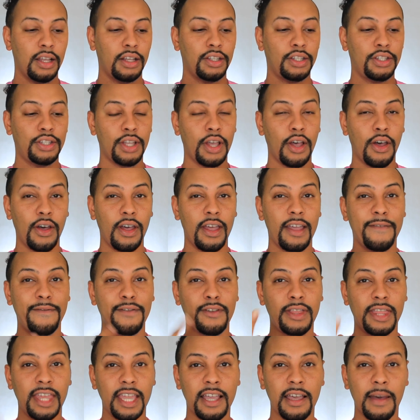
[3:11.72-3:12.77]
So if
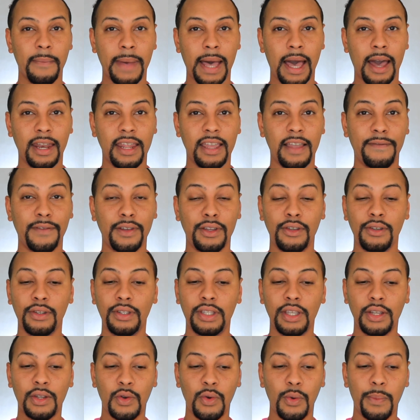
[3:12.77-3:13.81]
you think about it, if you
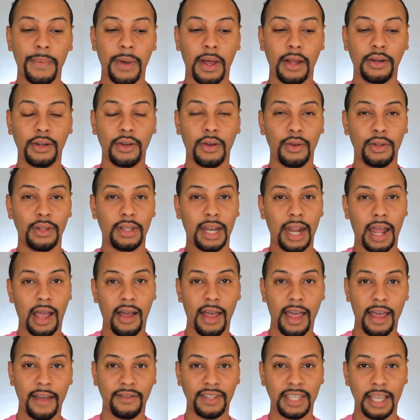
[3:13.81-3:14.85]
use the coupon code that
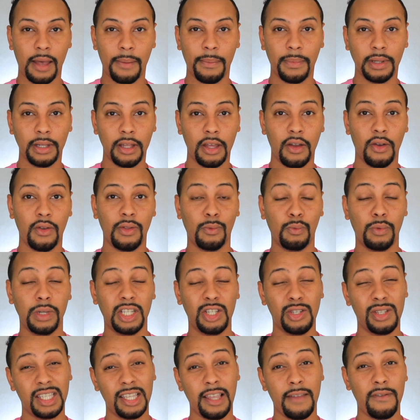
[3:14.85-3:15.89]
I'll have down below,
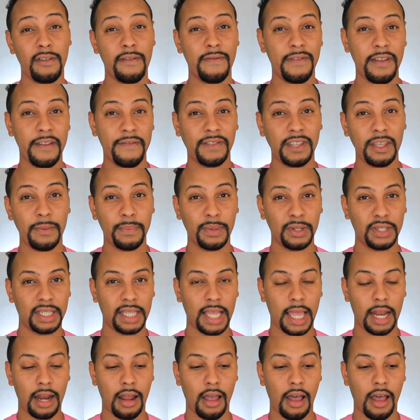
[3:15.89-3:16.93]
which will save you
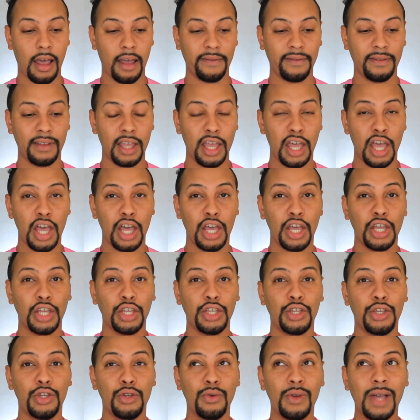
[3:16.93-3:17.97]
50% off,
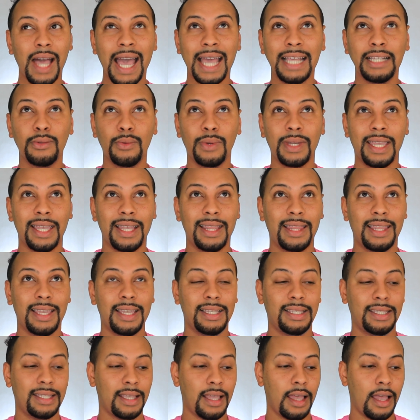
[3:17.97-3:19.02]
you guys will get
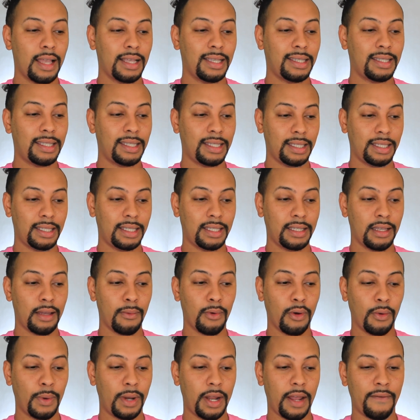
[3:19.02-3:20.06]
this
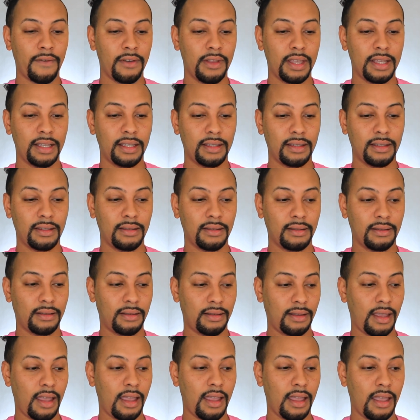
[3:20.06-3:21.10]
system or whatever this
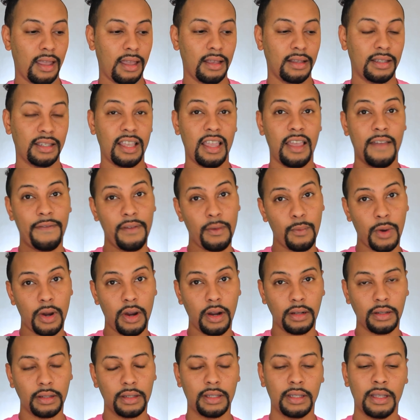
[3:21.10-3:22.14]
thing is, if it
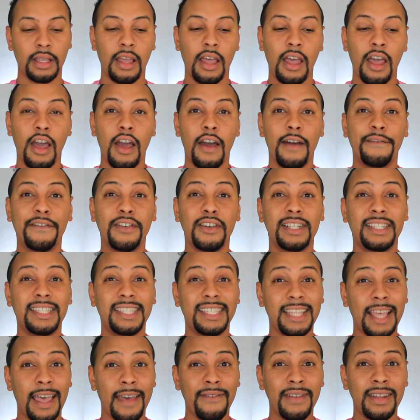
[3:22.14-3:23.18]
works, for
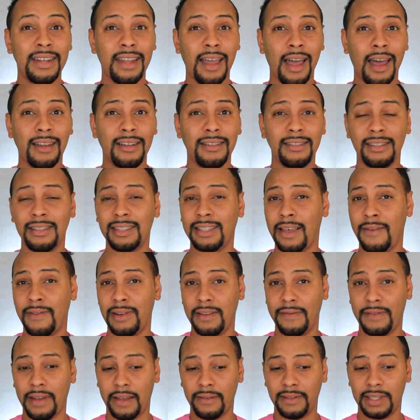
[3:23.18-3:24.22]

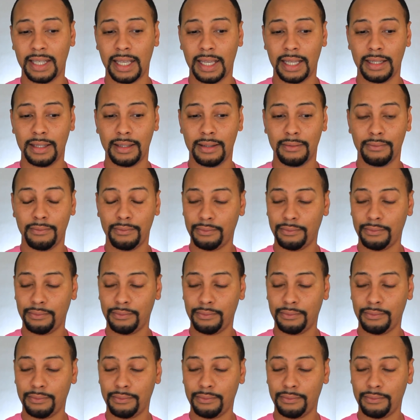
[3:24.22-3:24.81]
$7.75.